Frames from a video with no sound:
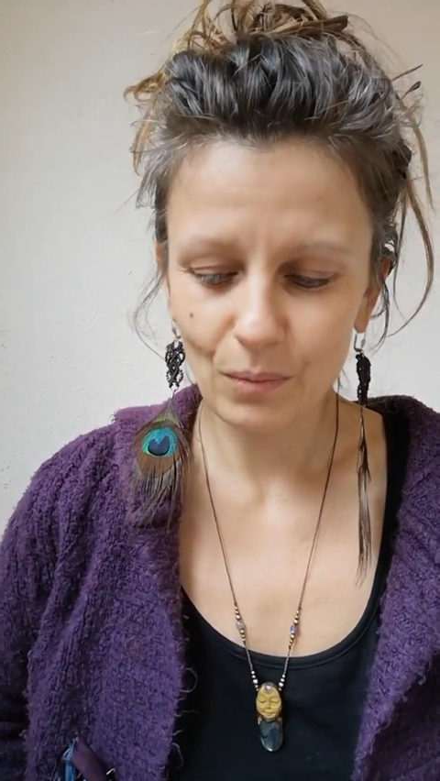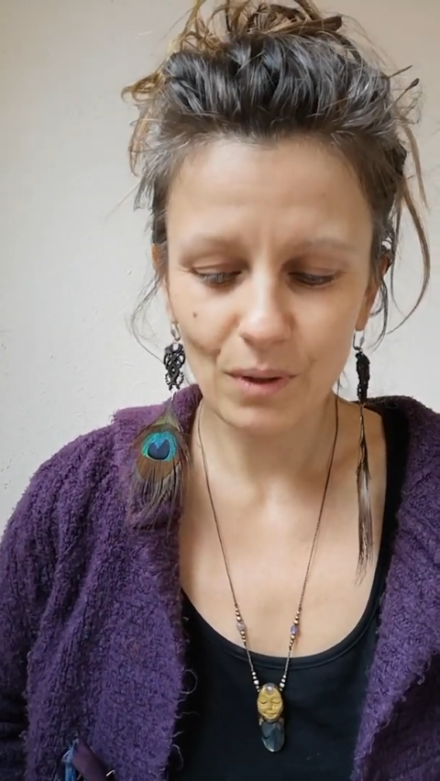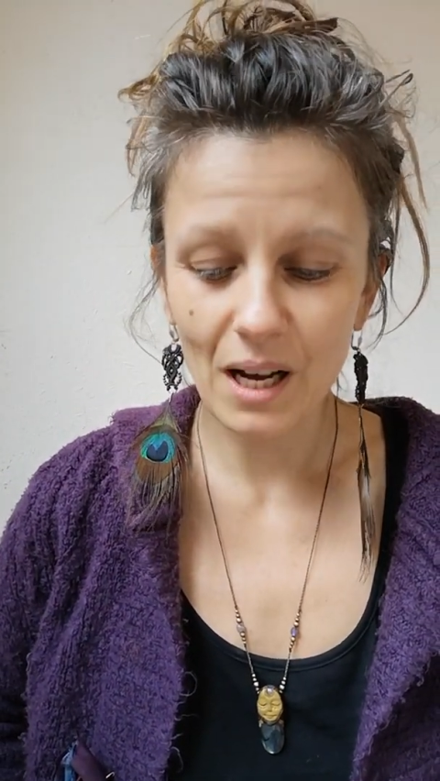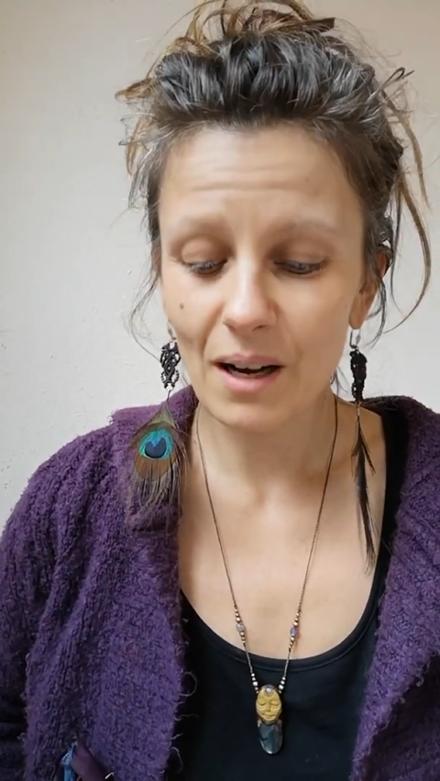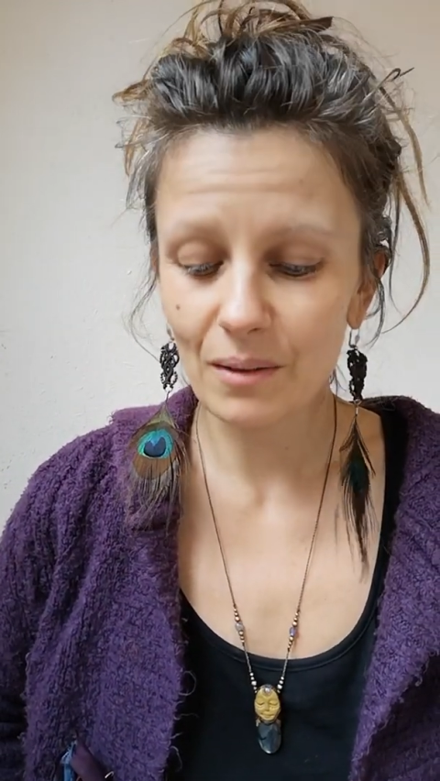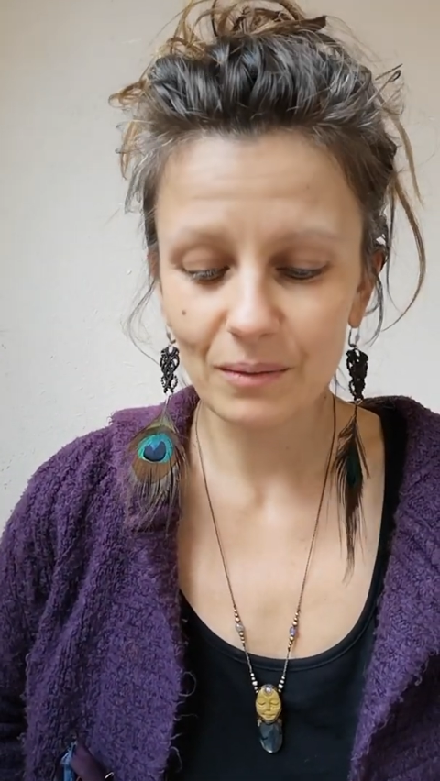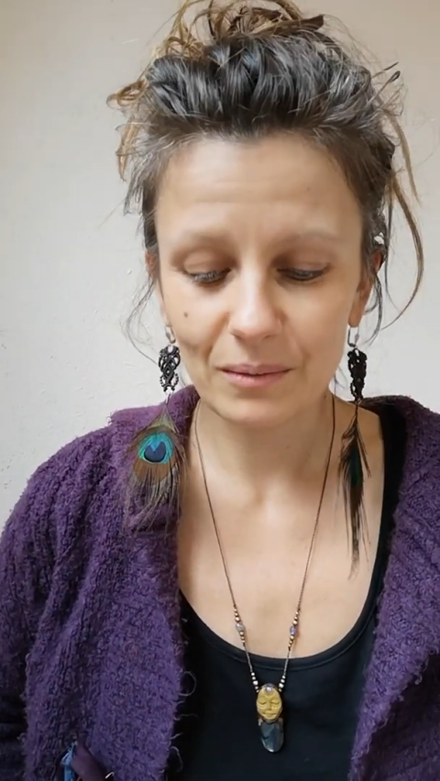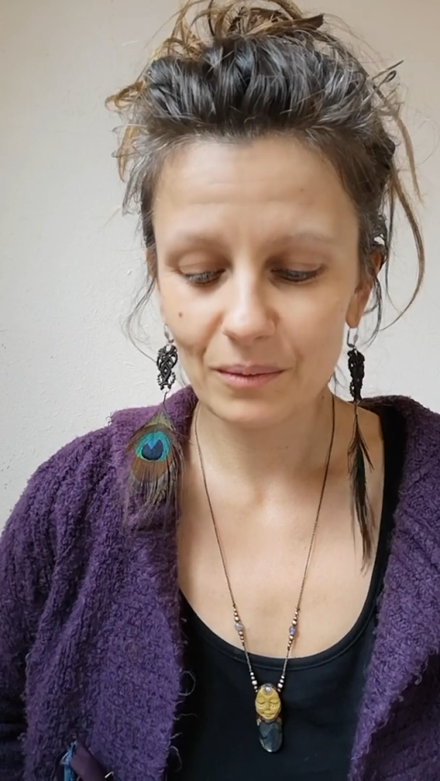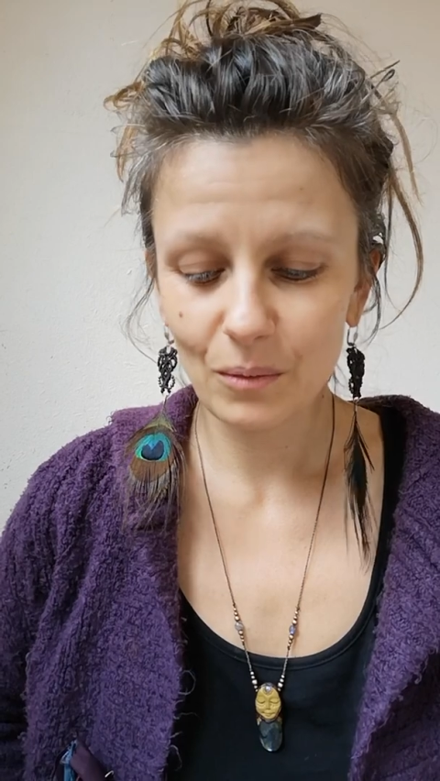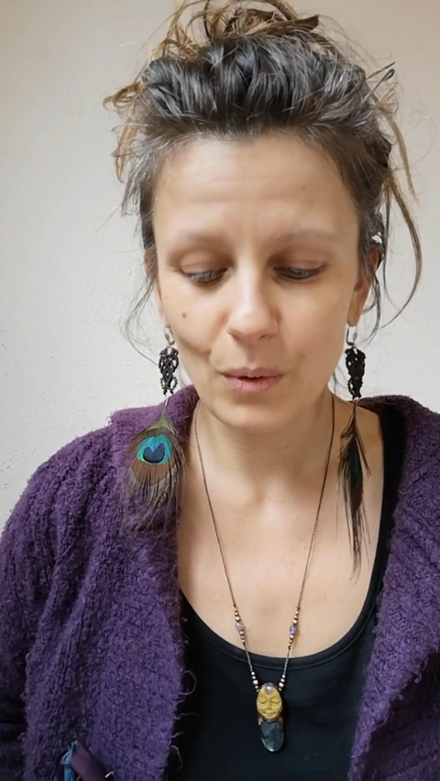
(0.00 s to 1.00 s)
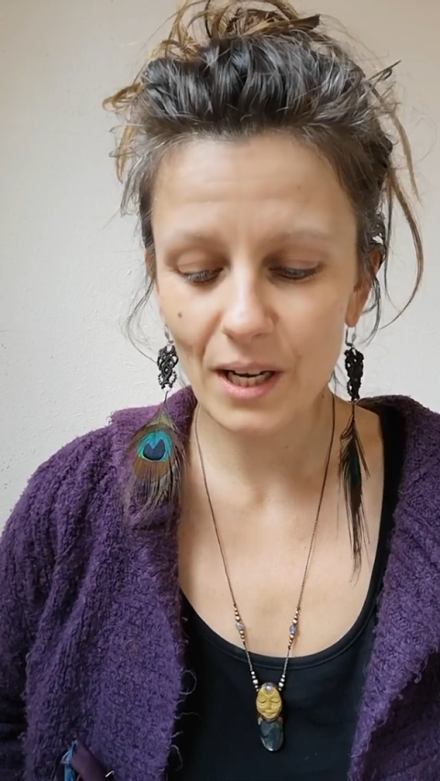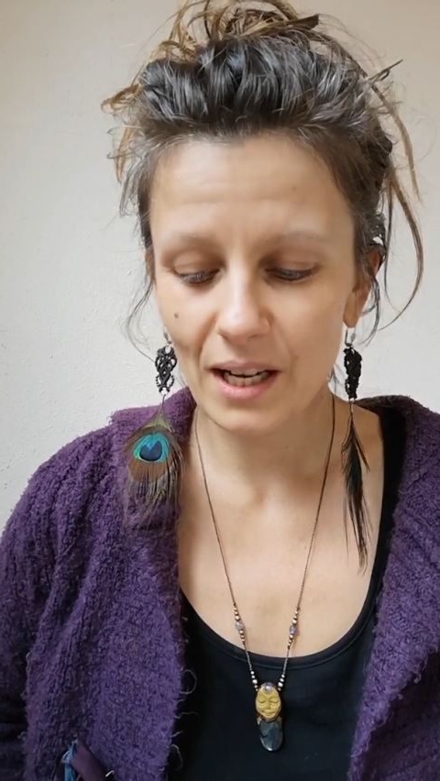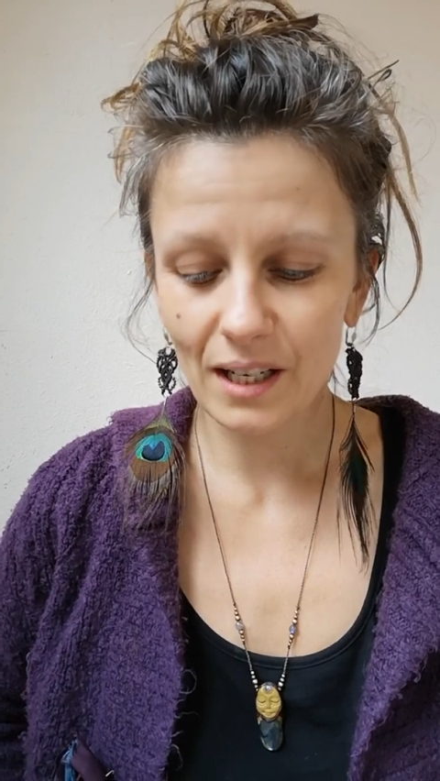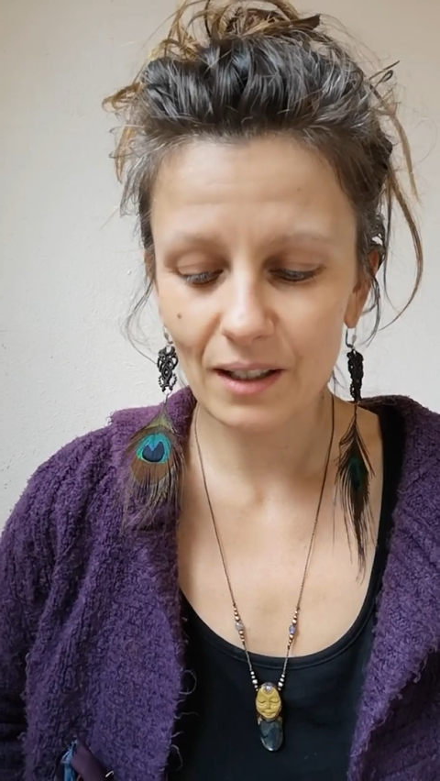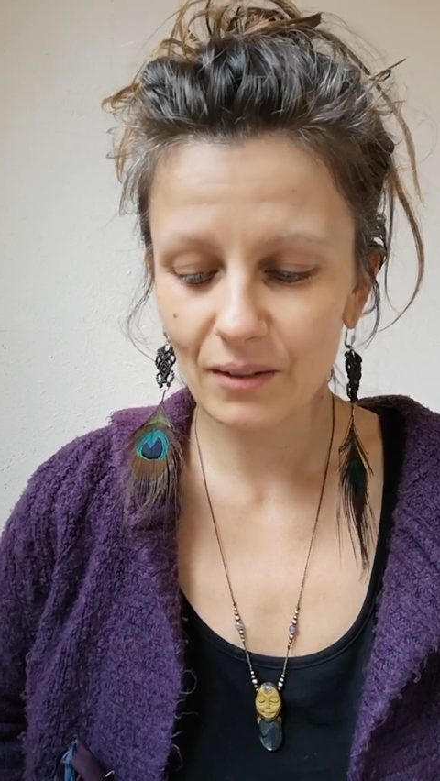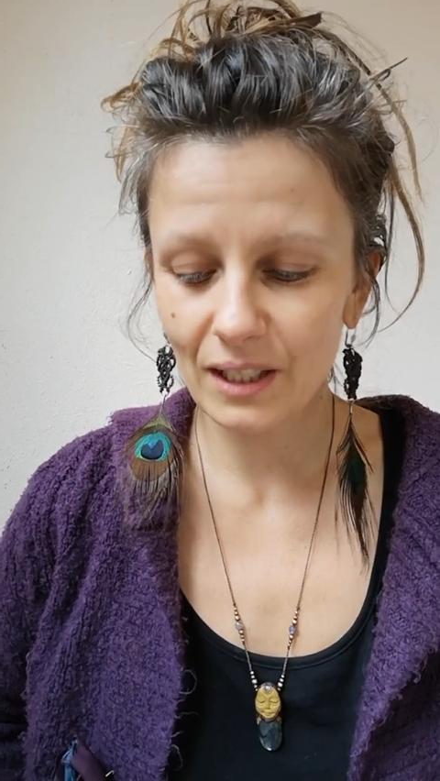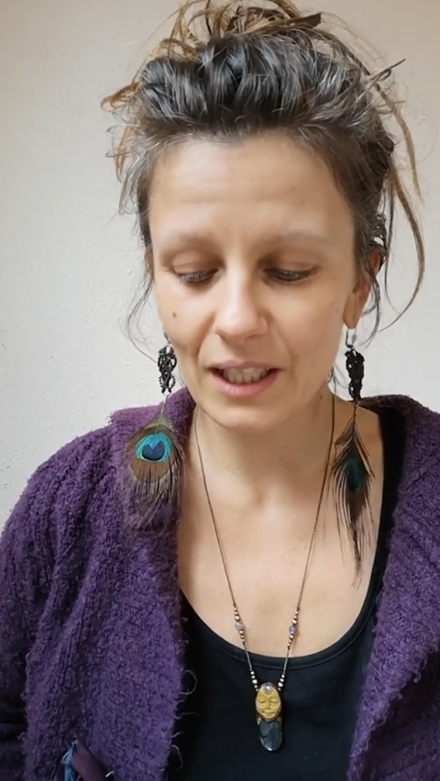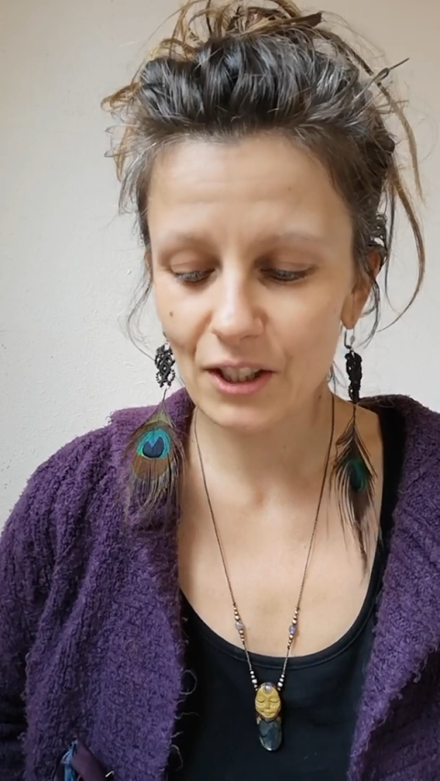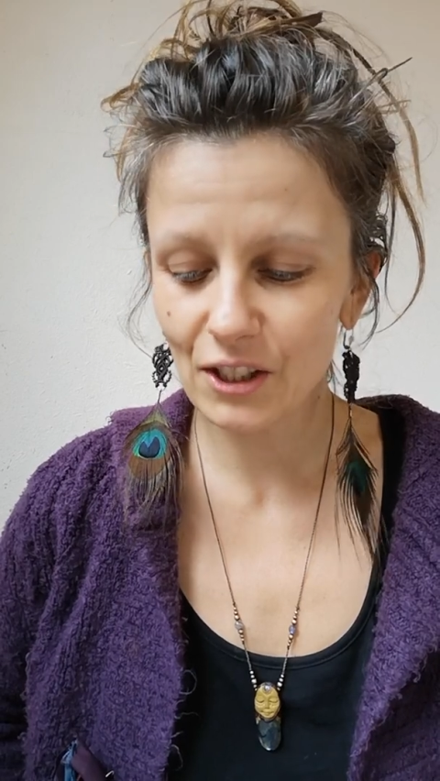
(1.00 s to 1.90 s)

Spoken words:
Wow, we are really